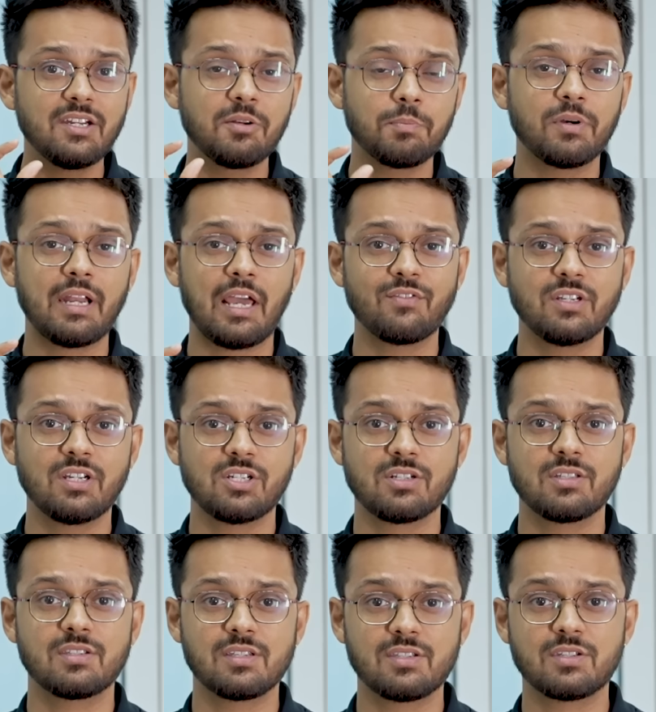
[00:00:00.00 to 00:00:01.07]
tripper
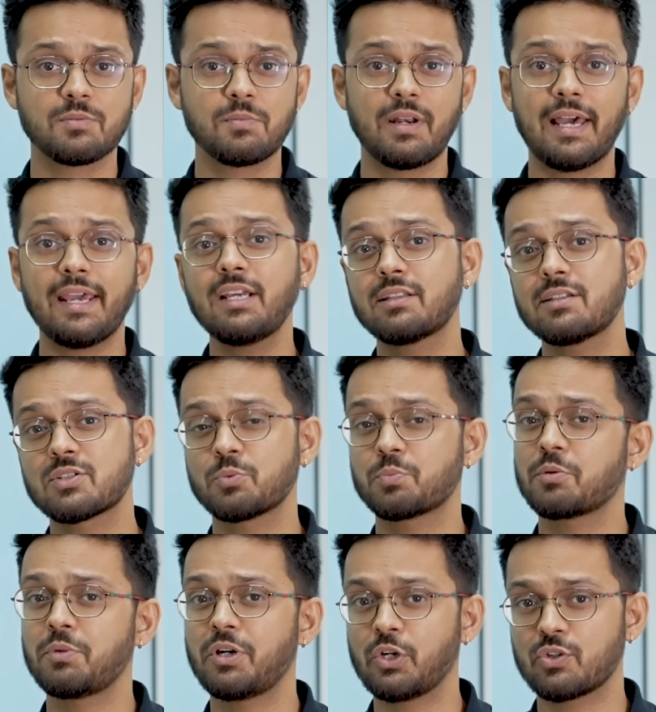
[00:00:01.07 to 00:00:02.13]
navigation system like the Super
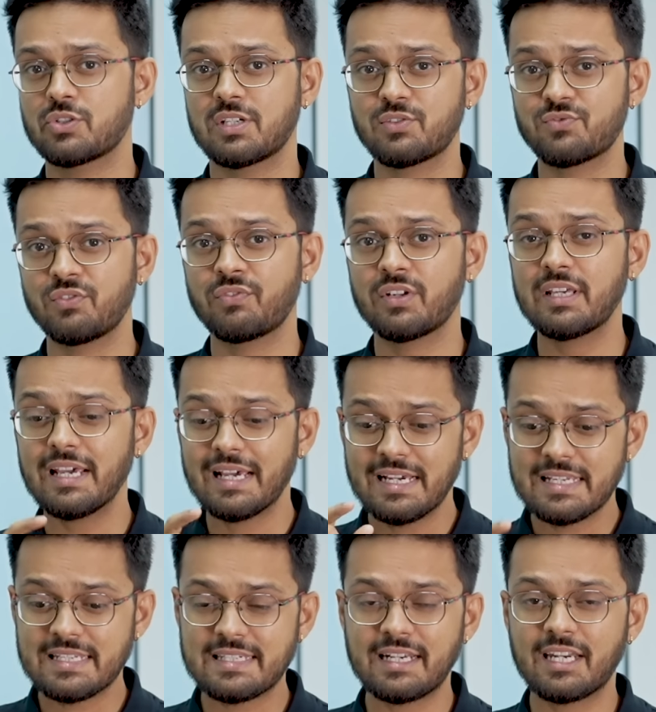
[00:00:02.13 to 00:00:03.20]
Meteor 650
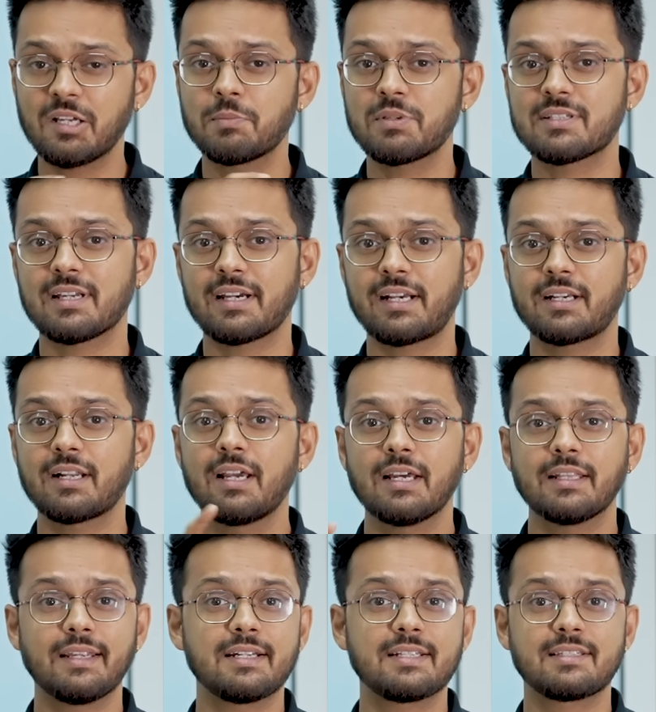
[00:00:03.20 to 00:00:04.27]
sitting beside
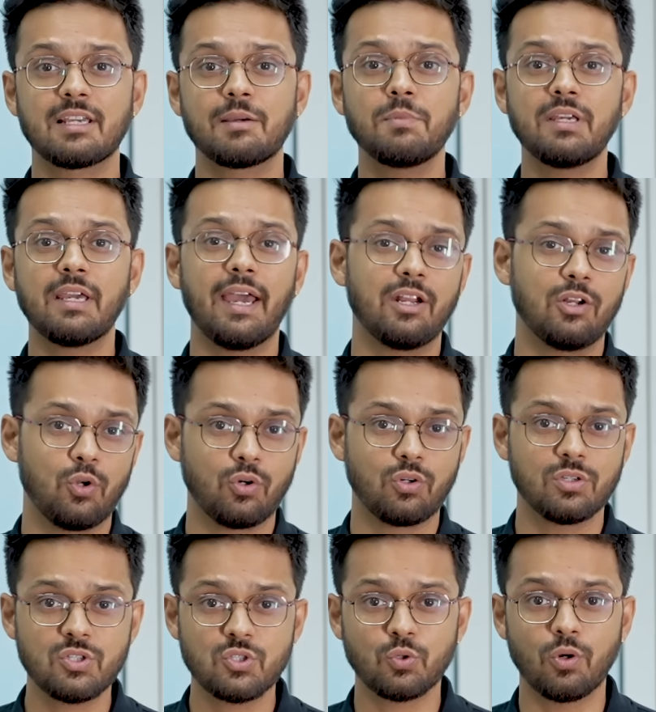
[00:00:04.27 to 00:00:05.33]
that semi-analog
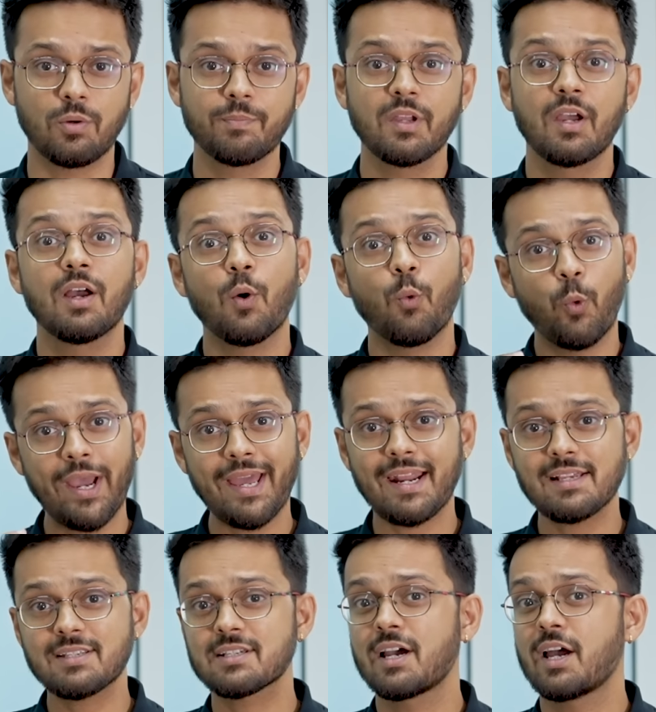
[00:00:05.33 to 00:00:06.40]
console.
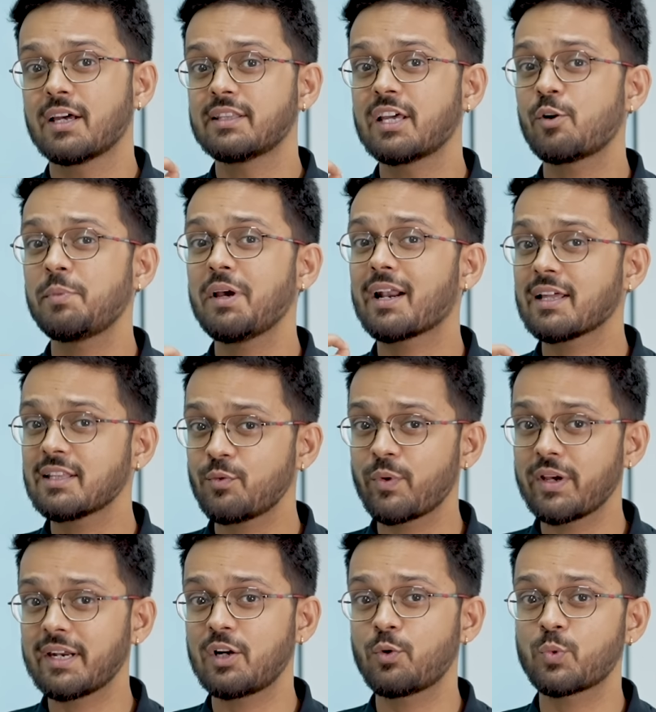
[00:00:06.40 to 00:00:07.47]
Whereas there will be another
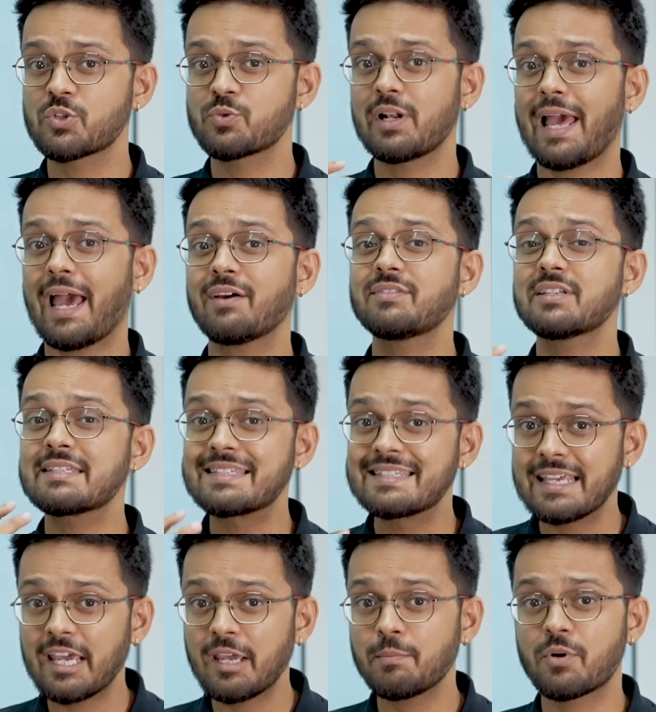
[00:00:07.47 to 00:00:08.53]
variant which will have the
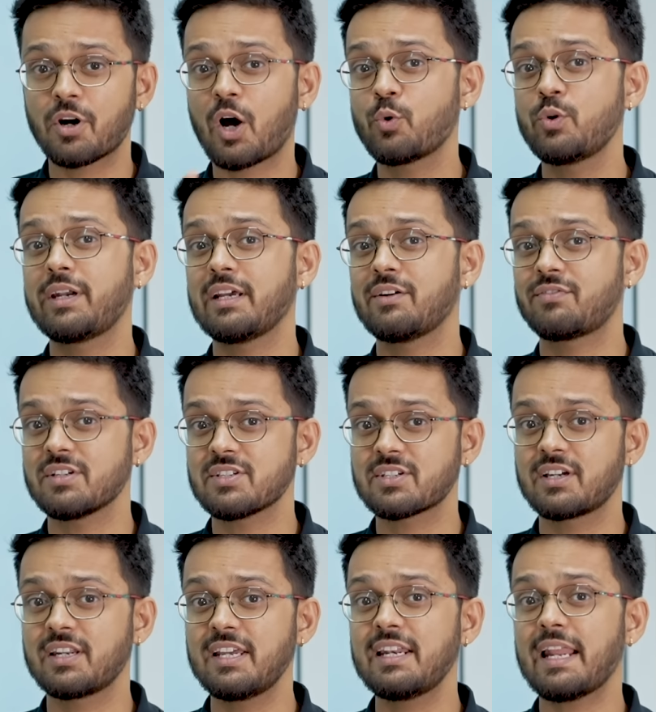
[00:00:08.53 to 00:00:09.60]
same round TFT
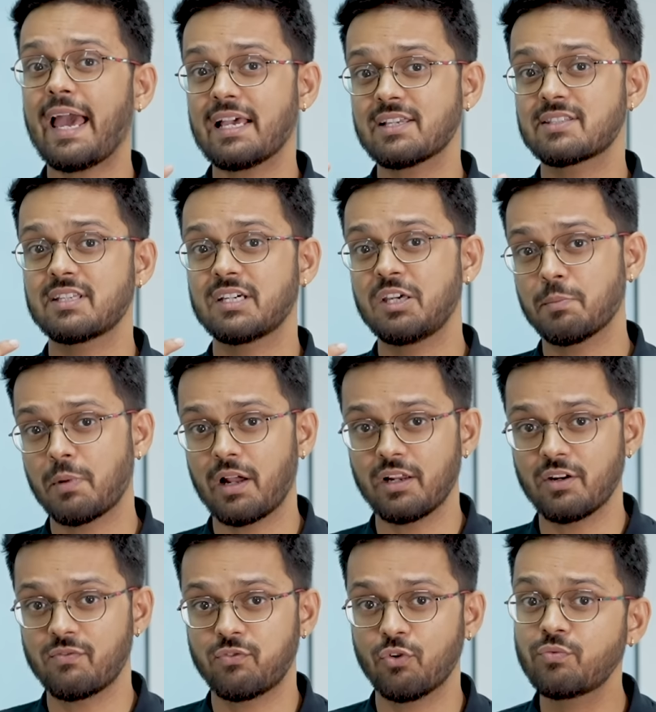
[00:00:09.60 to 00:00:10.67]
screen as the
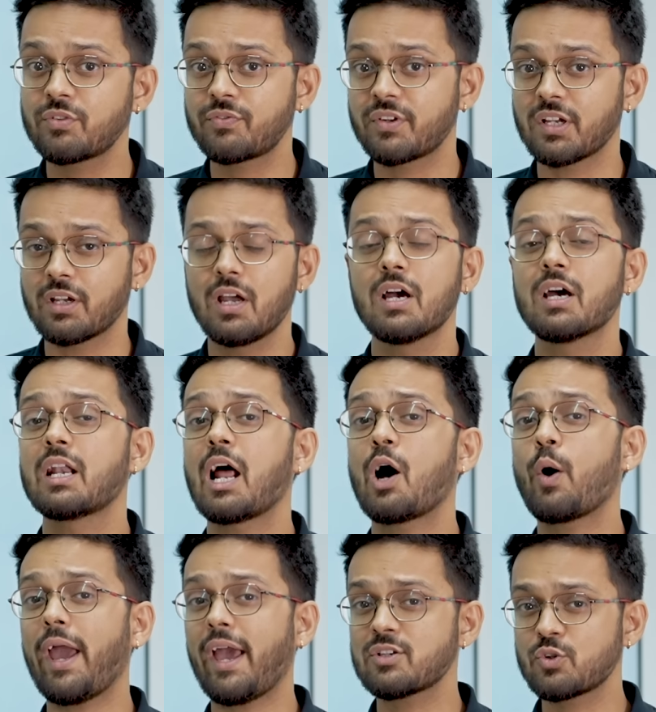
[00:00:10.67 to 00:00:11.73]
Himalayan 450.
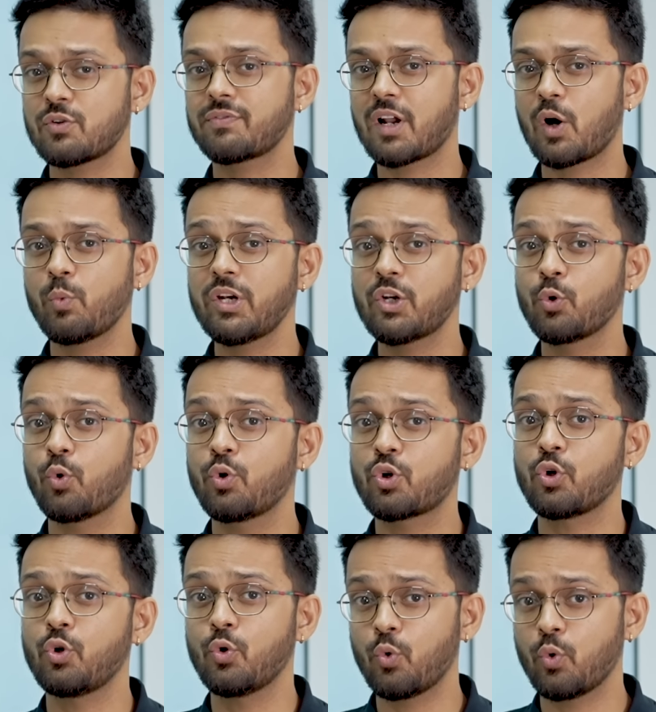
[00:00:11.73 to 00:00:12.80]
Now, as of now, we don't
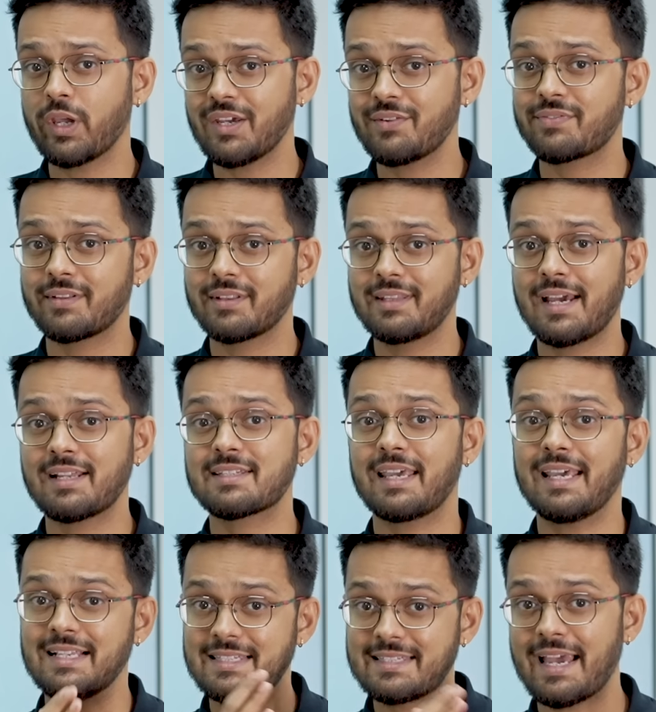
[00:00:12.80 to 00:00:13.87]
know if that's
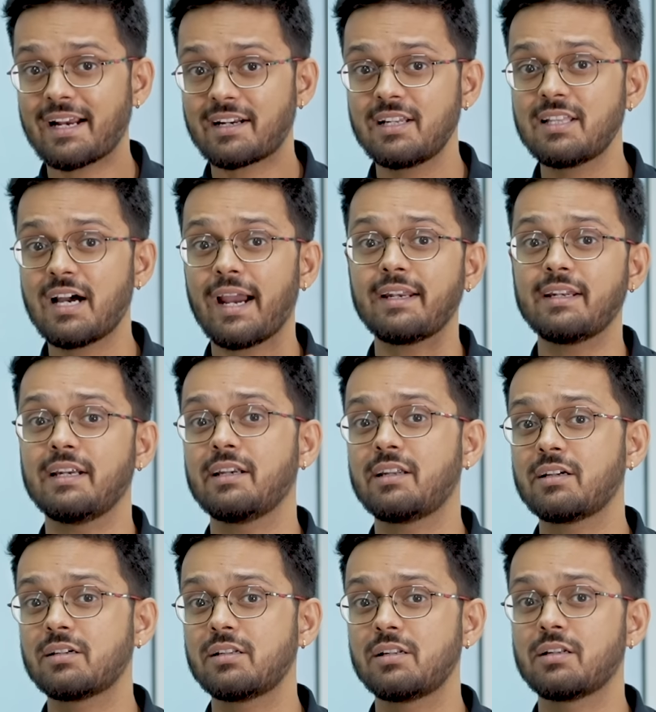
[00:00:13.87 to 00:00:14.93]
exactly the
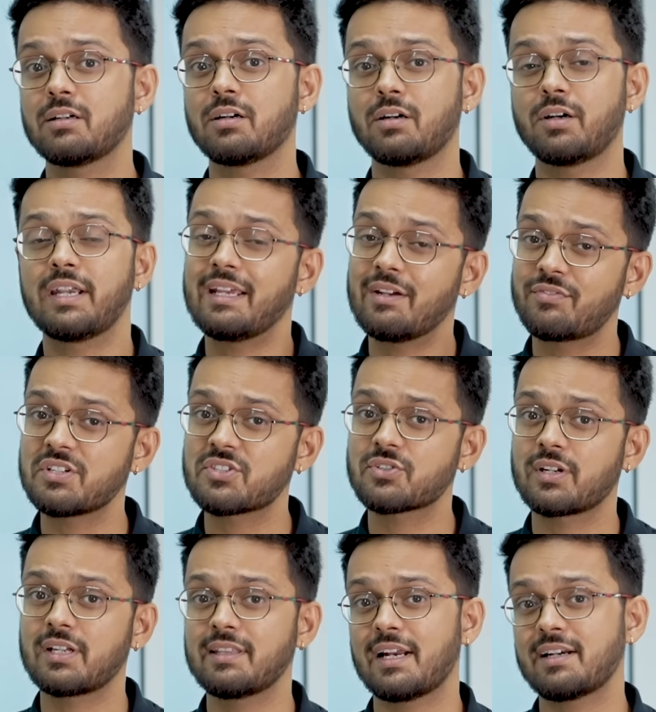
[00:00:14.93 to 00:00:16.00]
identical TFT
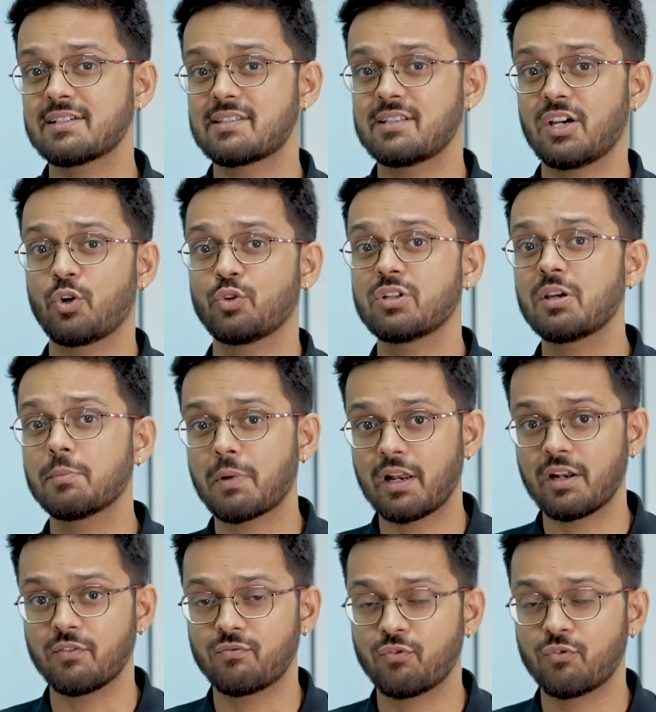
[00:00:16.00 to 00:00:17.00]
screen that is there on the Himalayan